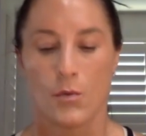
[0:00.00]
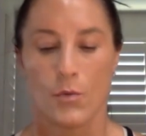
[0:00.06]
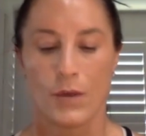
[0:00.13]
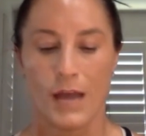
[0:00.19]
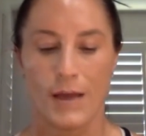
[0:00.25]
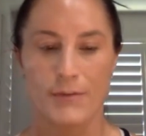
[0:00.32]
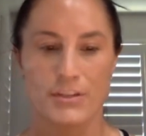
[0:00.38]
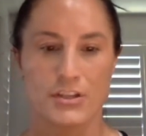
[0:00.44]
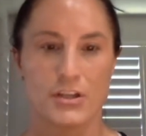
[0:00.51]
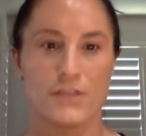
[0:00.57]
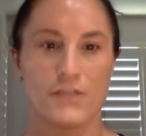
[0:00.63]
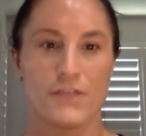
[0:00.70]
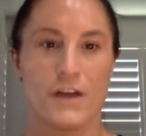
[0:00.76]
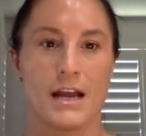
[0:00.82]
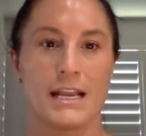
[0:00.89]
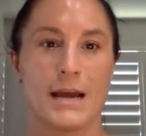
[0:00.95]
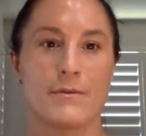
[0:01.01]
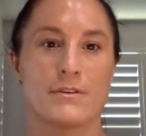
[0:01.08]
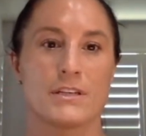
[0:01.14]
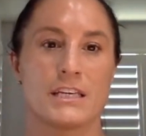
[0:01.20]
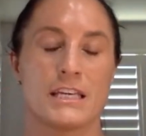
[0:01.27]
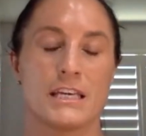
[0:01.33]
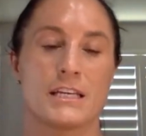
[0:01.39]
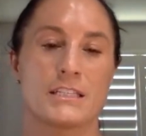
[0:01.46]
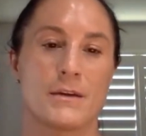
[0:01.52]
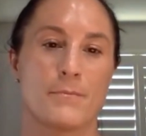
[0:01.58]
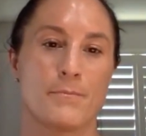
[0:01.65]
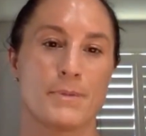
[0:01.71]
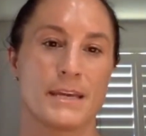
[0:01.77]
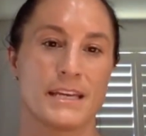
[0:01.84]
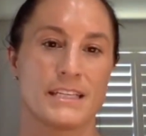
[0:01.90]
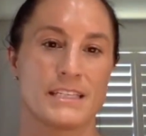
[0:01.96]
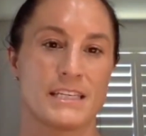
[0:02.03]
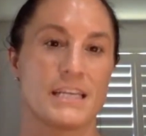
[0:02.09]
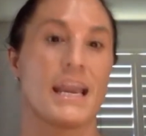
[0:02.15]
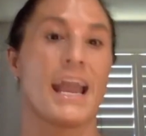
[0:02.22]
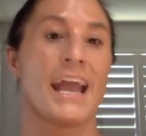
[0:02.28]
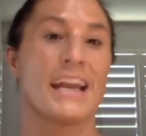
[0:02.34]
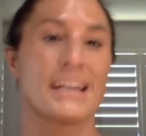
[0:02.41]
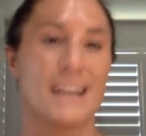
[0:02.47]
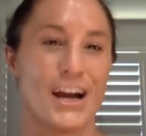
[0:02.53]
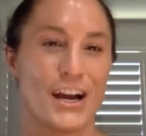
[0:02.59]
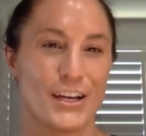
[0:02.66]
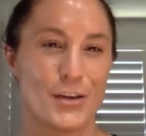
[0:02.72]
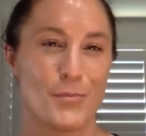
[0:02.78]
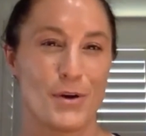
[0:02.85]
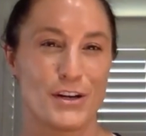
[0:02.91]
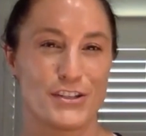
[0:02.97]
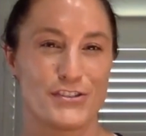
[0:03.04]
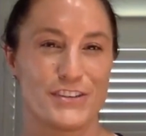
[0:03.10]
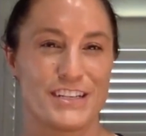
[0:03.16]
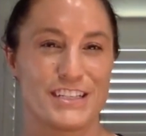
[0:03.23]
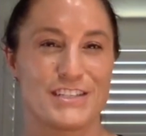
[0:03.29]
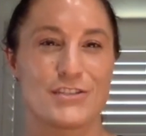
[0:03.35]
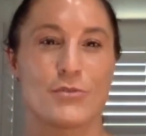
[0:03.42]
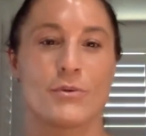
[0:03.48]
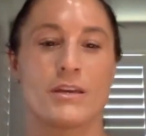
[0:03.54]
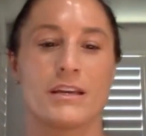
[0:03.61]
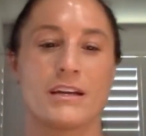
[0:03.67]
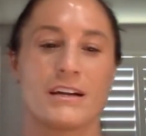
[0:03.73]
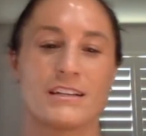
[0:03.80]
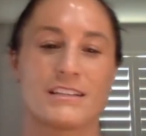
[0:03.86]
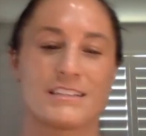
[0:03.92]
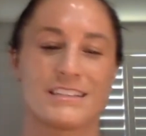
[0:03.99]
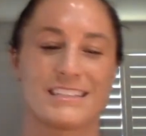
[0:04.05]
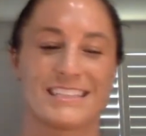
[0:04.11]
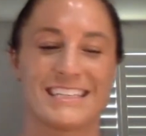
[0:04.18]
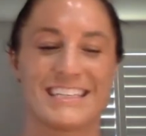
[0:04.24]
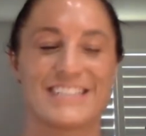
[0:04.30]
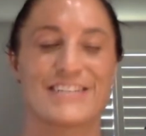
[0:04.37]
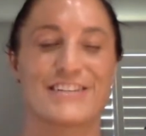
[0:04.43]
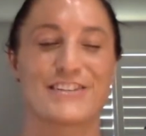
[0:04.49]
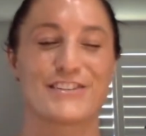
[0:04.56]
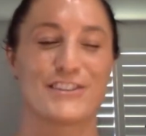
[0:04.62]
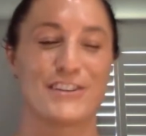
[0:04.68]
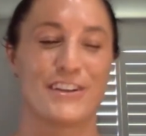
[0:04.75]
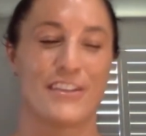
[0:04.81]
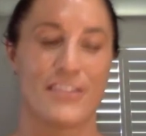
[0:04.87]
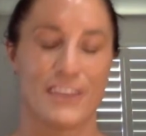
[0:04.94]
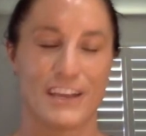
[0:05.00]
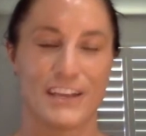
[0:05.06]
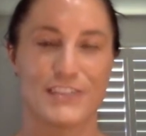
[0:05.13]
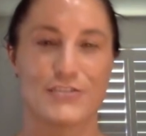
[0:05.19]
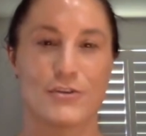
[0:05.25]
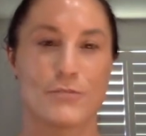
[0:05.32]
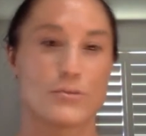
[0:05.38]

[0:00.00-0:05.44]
When I was certified, I was, he's a PT and an acupuncturist, so he got to teach us certain things.